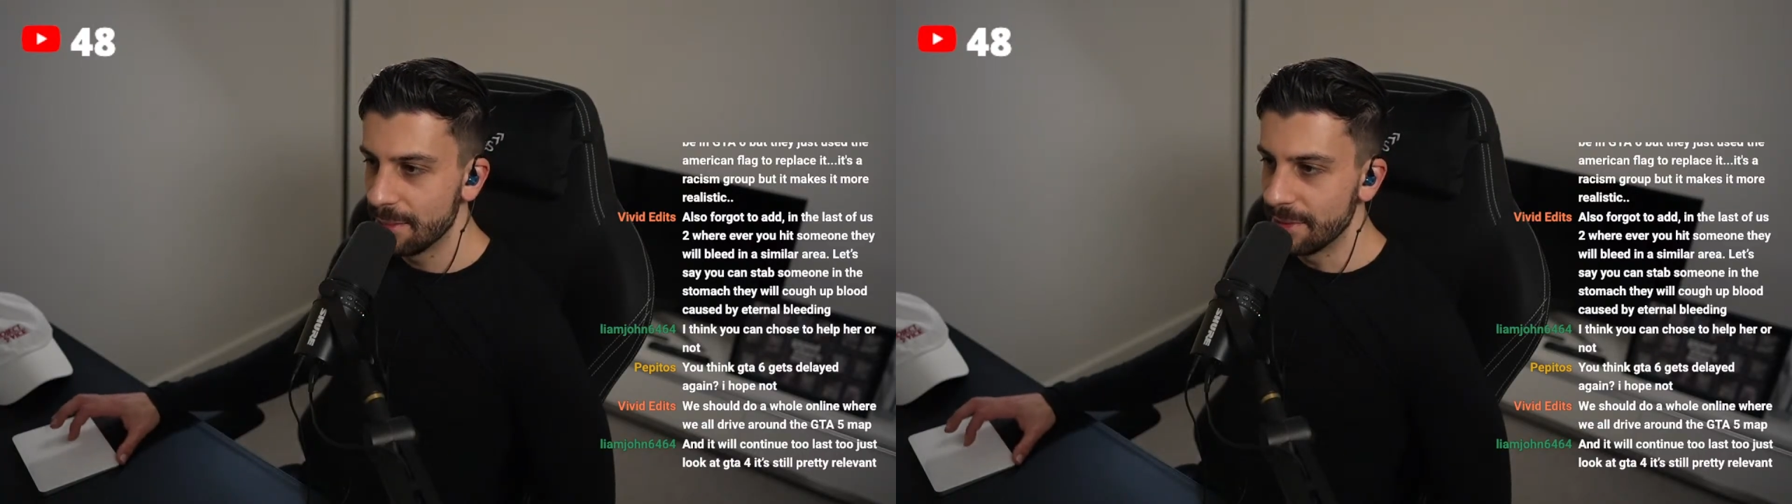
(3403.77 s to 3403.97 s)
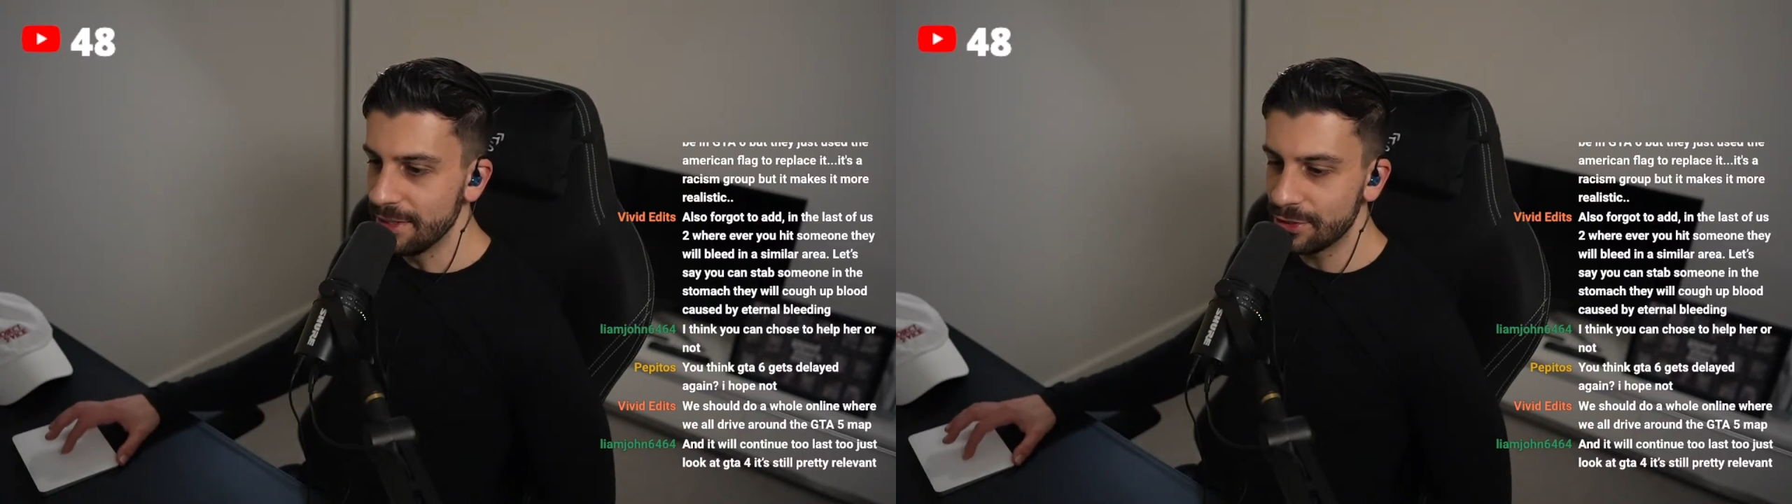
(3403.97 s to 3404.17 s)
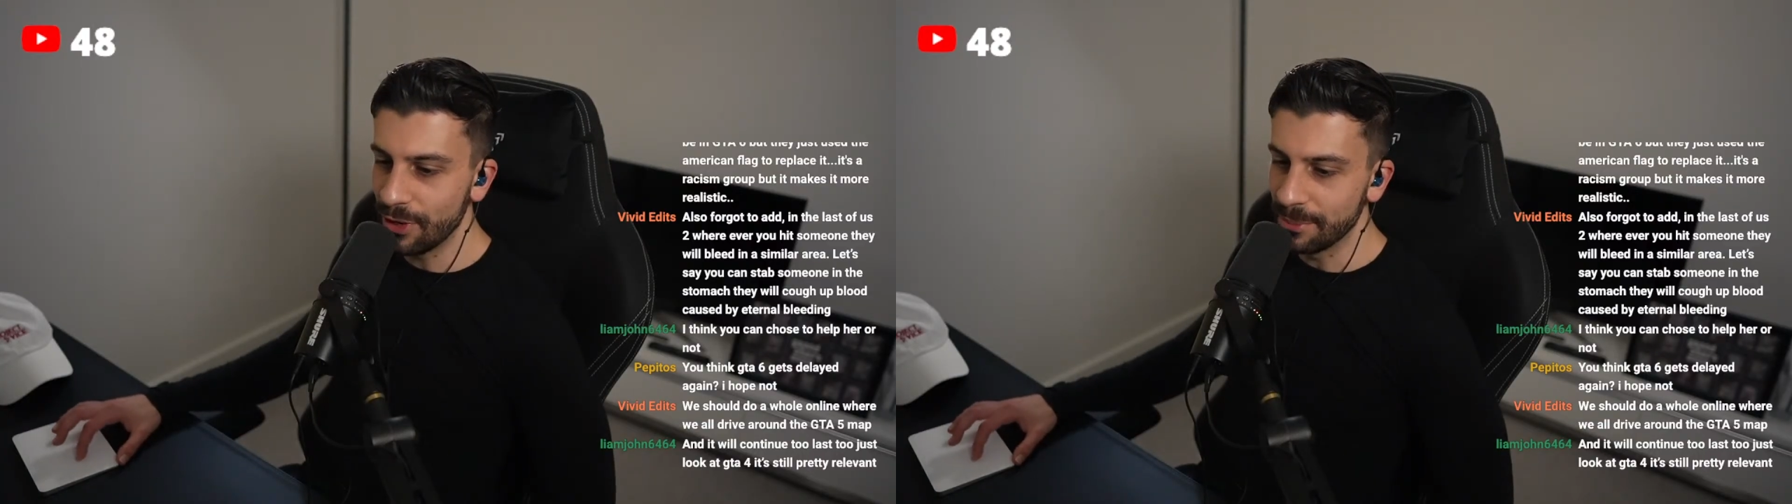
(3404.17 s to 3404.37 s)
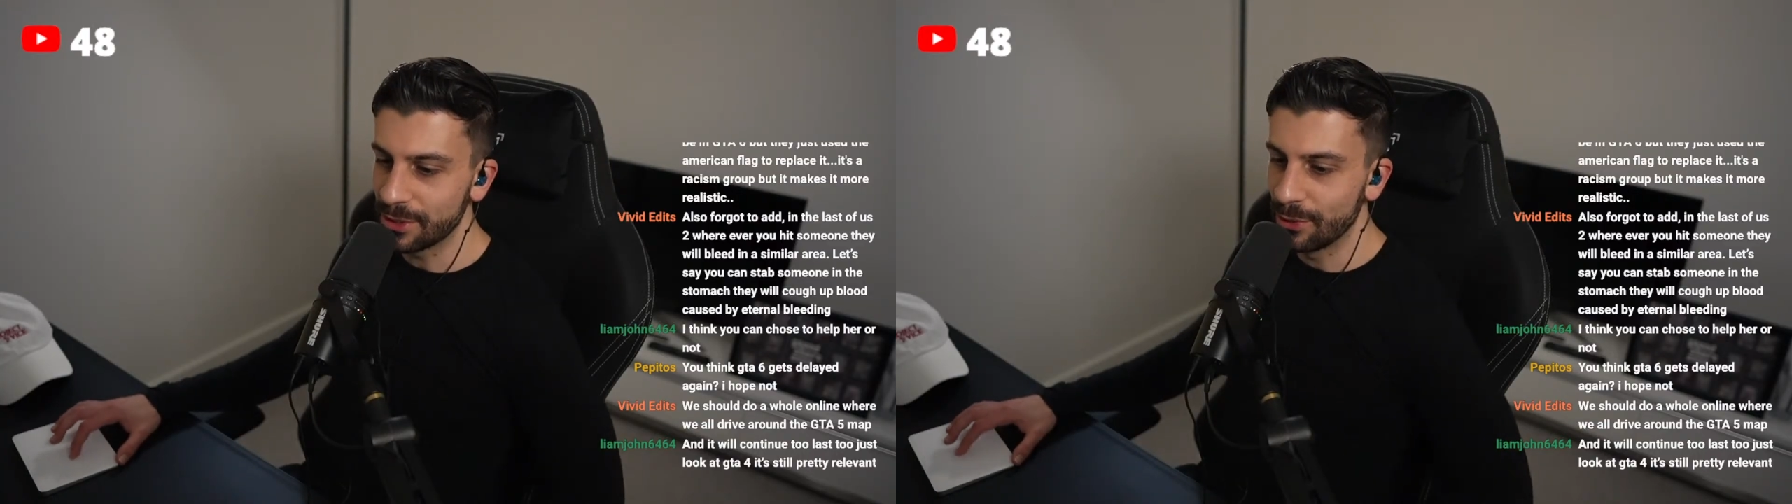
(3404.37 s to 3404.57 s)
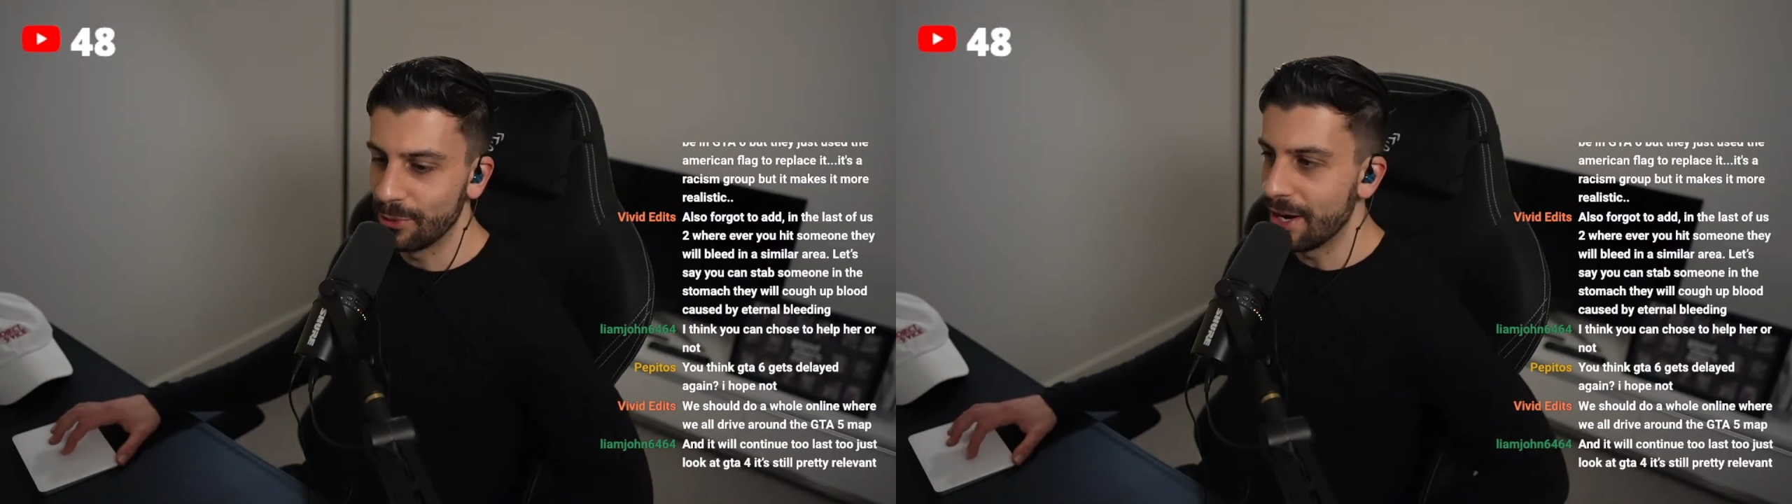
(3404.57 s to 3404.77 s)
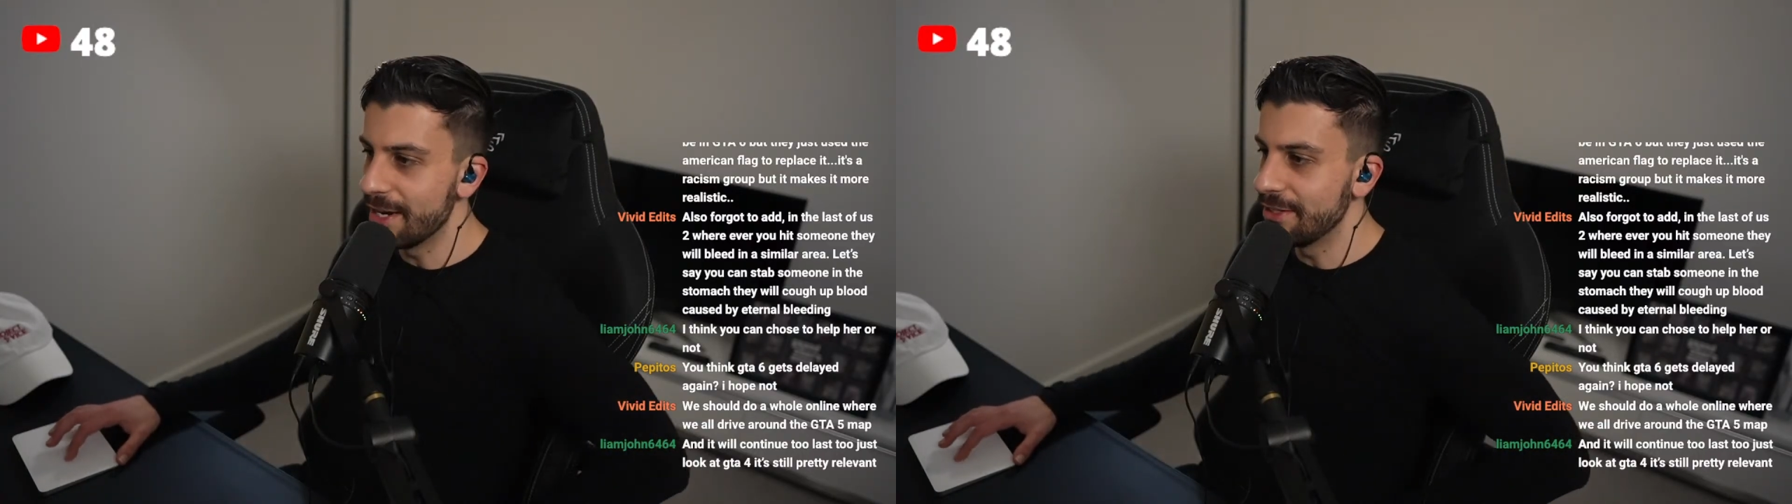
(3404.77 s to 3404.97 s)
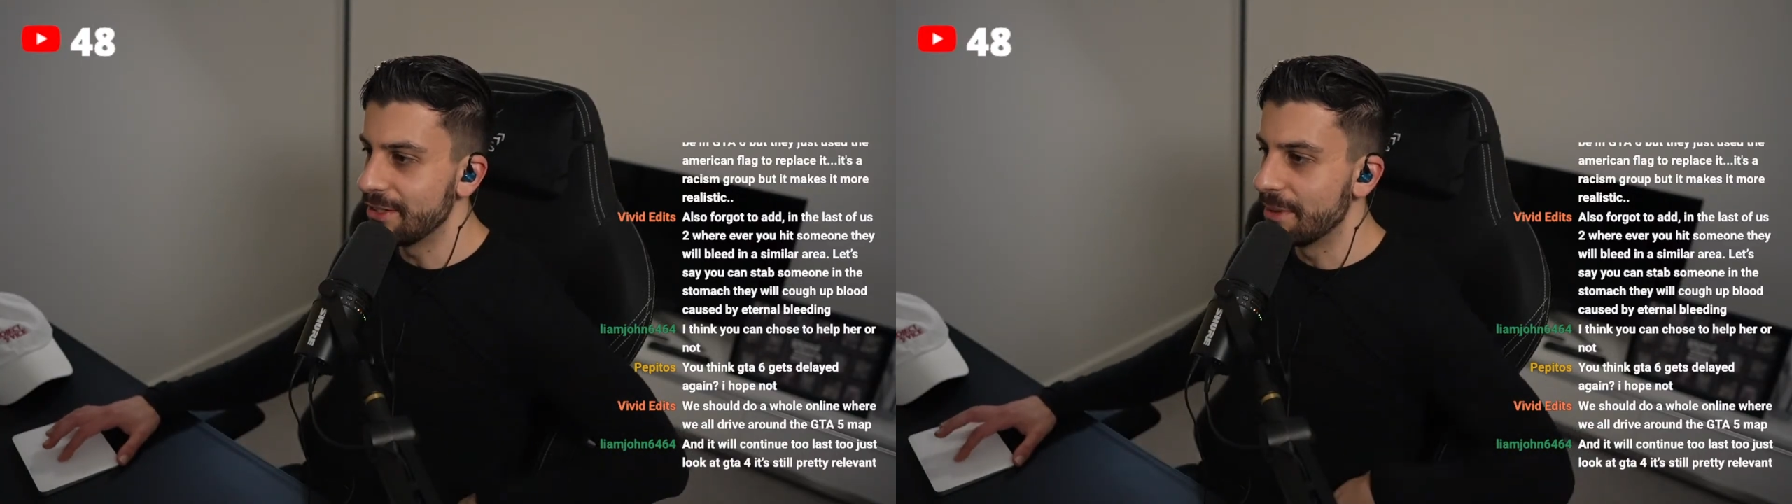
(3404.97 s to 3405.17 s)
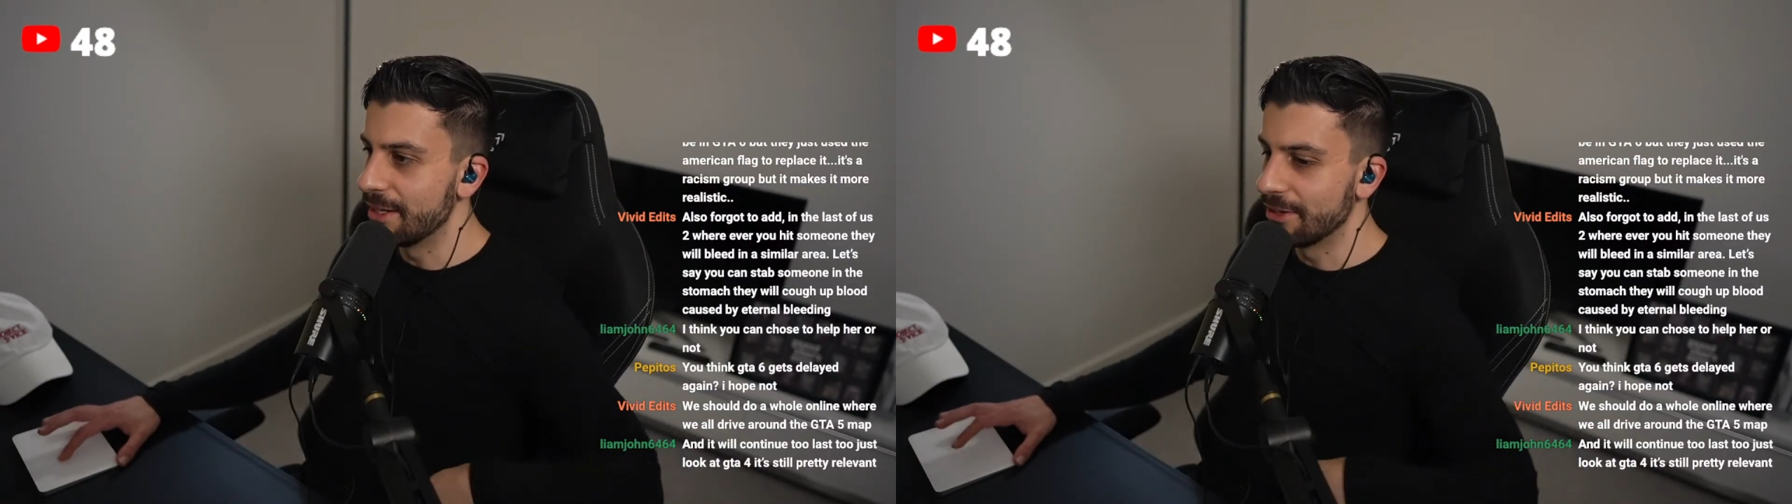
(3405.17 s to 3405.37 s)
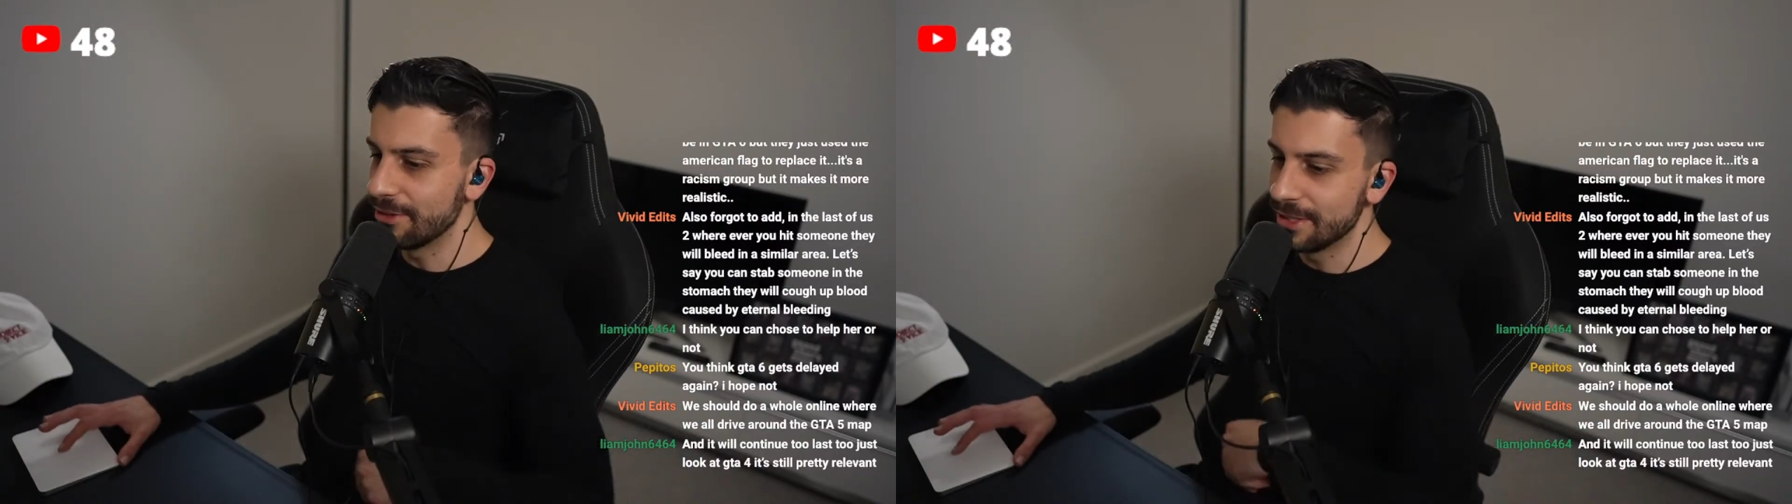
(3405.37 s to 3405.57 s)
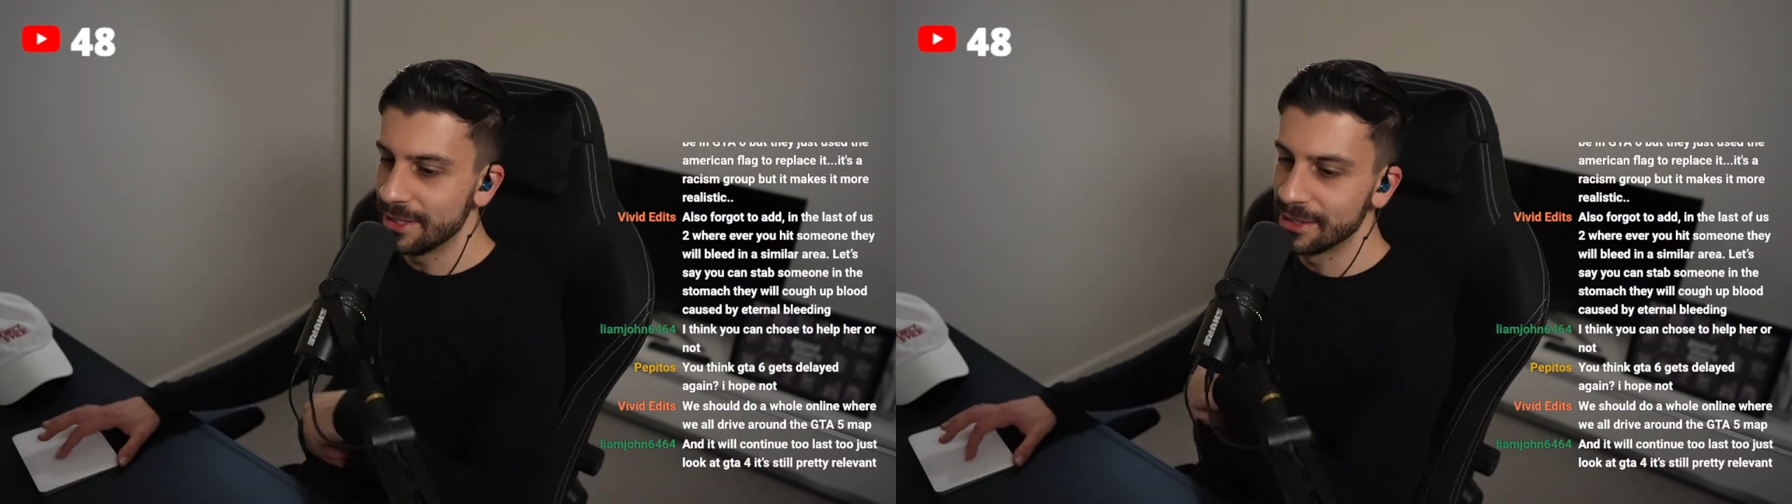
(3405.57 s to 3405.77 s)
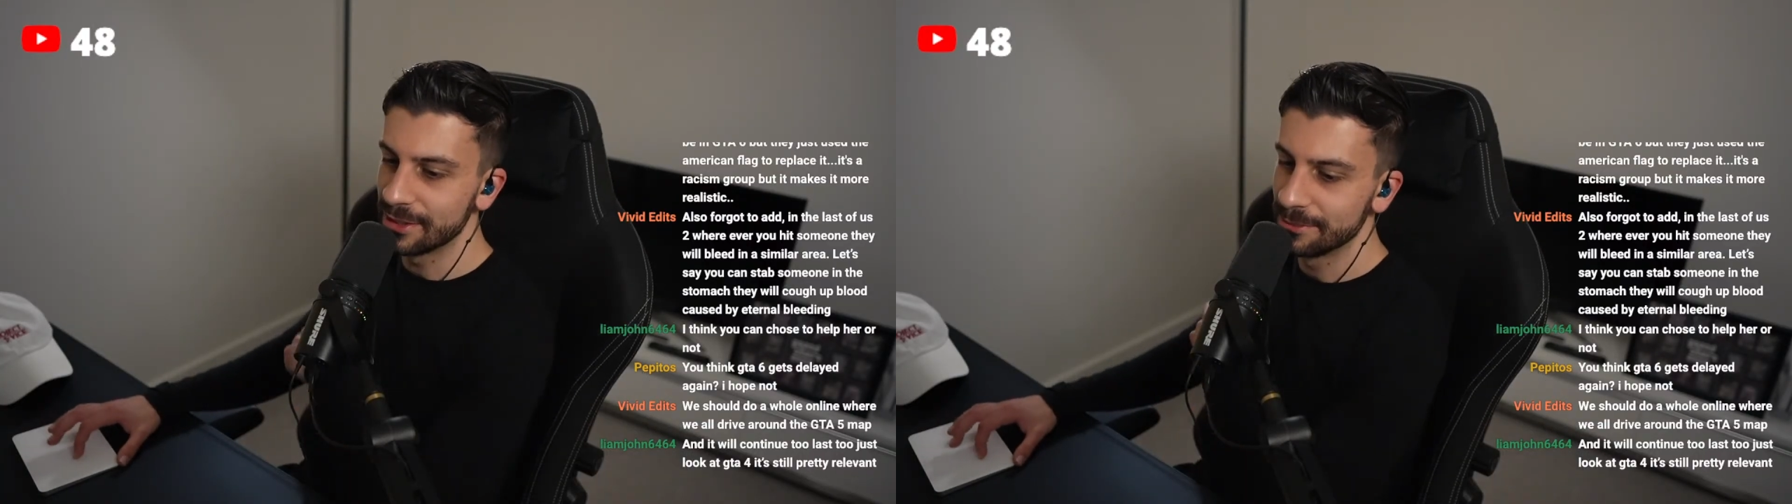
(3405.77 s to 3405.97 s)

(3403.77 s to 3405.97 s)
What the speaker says: but this crap's crazy, man. Like, look at this.